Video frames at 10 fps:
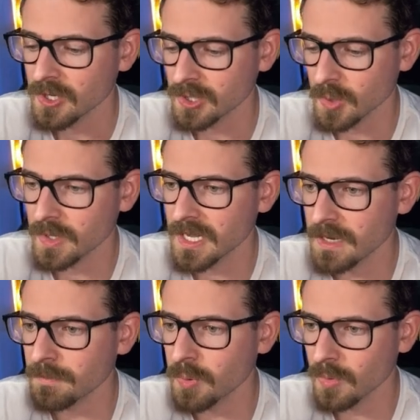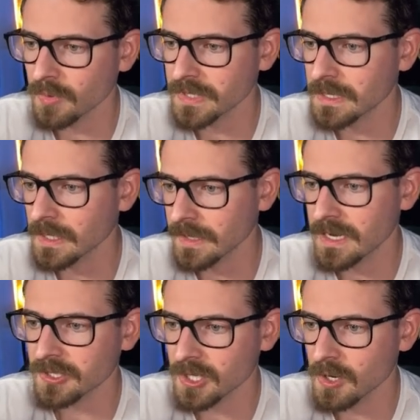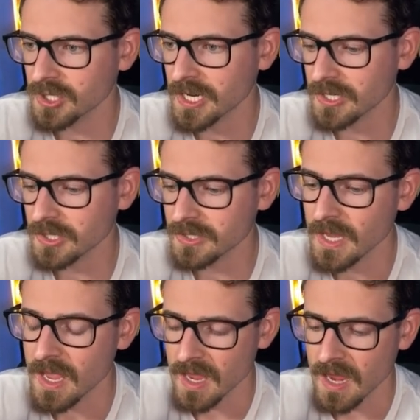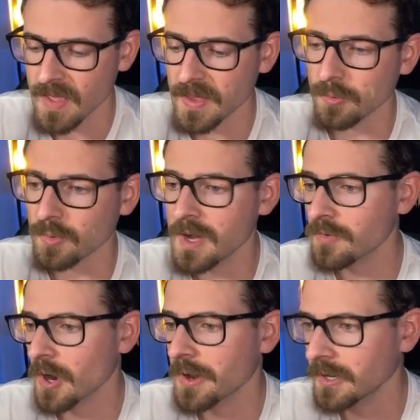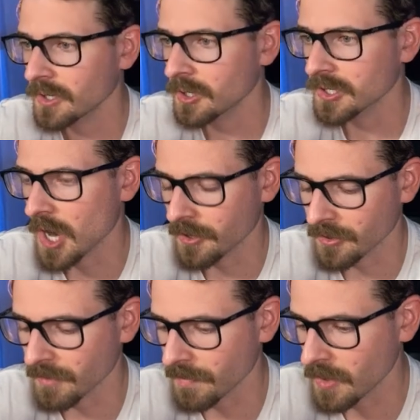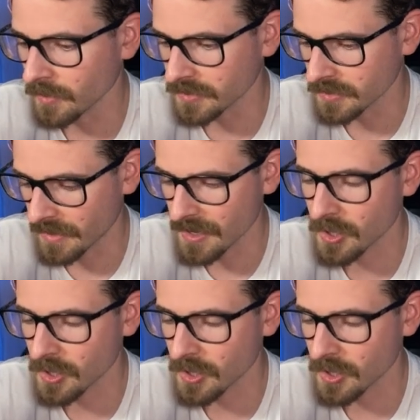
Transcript: do a Git pull to get the latest code changes, and then rerun your Docker Compose, right?